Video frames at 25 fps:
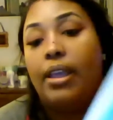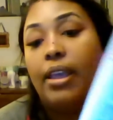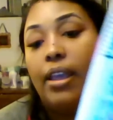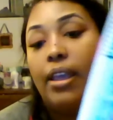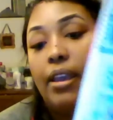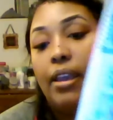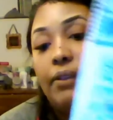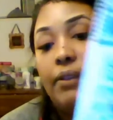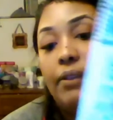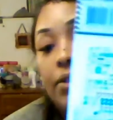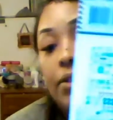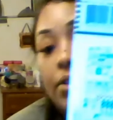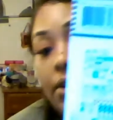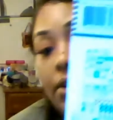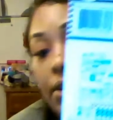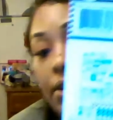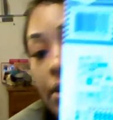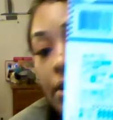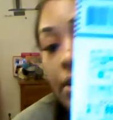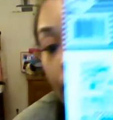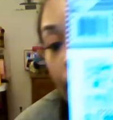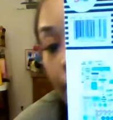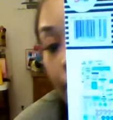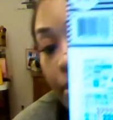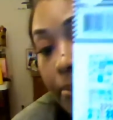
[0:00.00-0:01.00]
If you turn
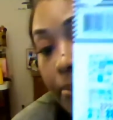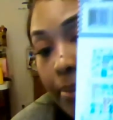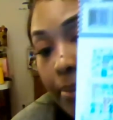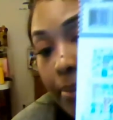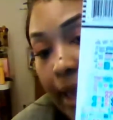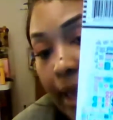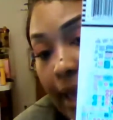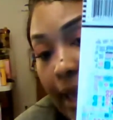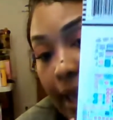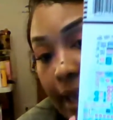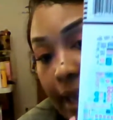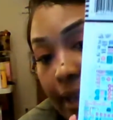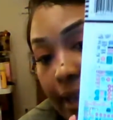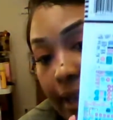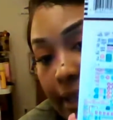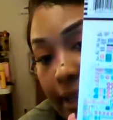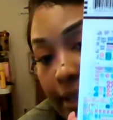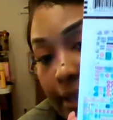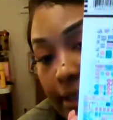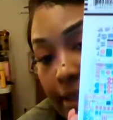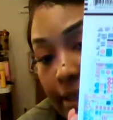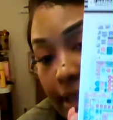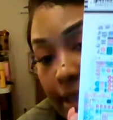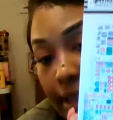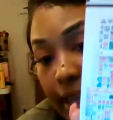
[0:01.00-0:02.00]
it on the back,
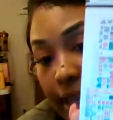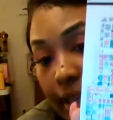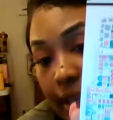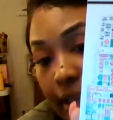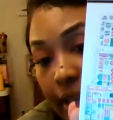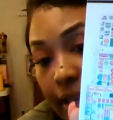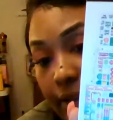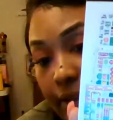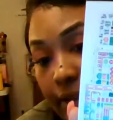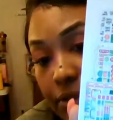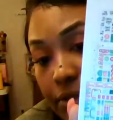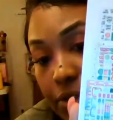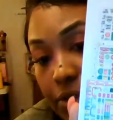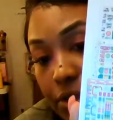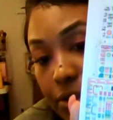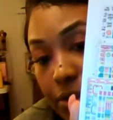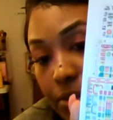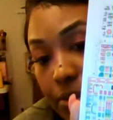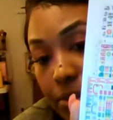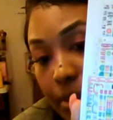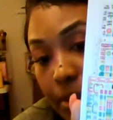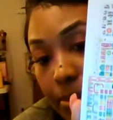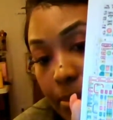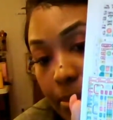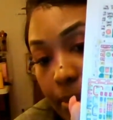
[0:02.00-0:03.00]
that gives you
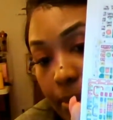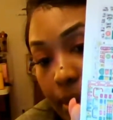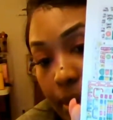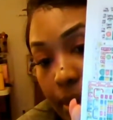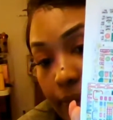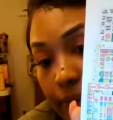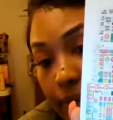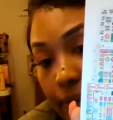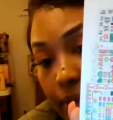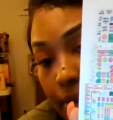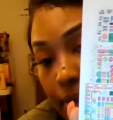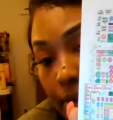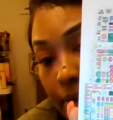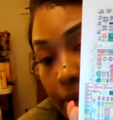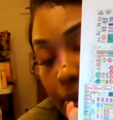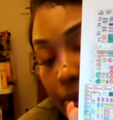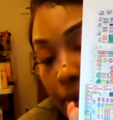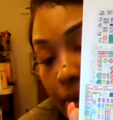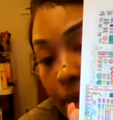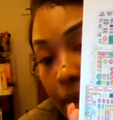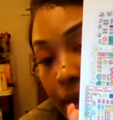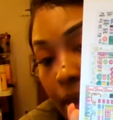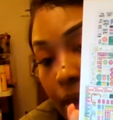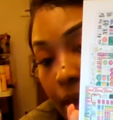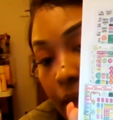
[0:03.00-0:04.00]
a preview
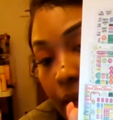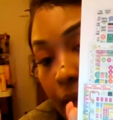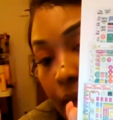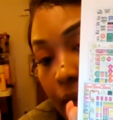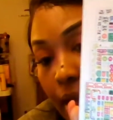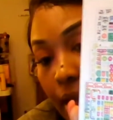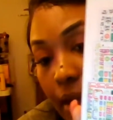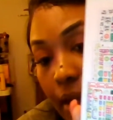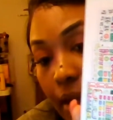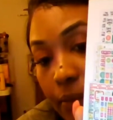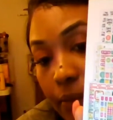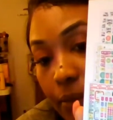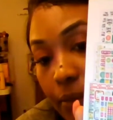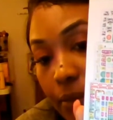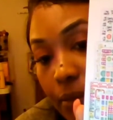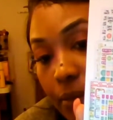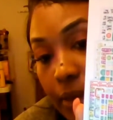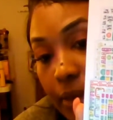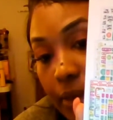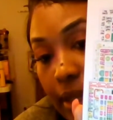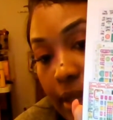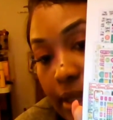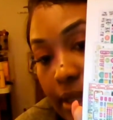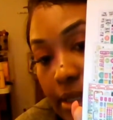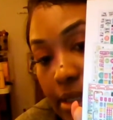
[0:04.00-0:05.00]
of
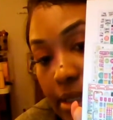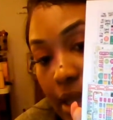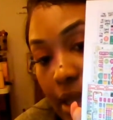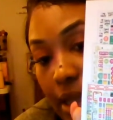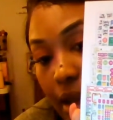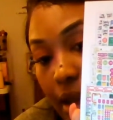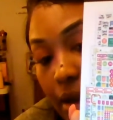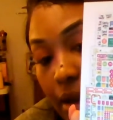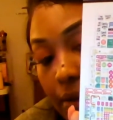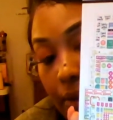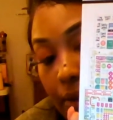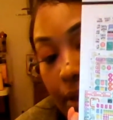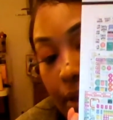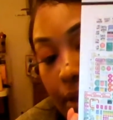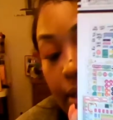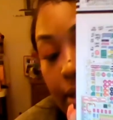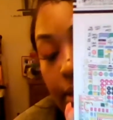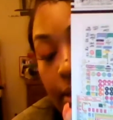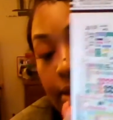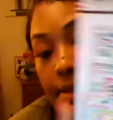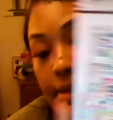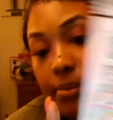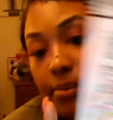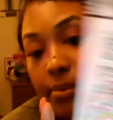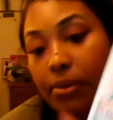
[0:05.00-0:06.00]
what is all in
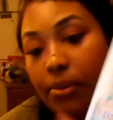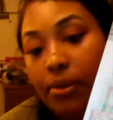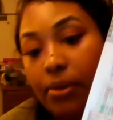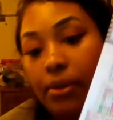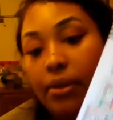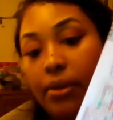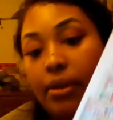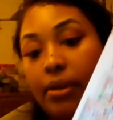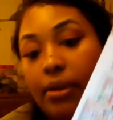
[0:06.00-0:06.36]
this book.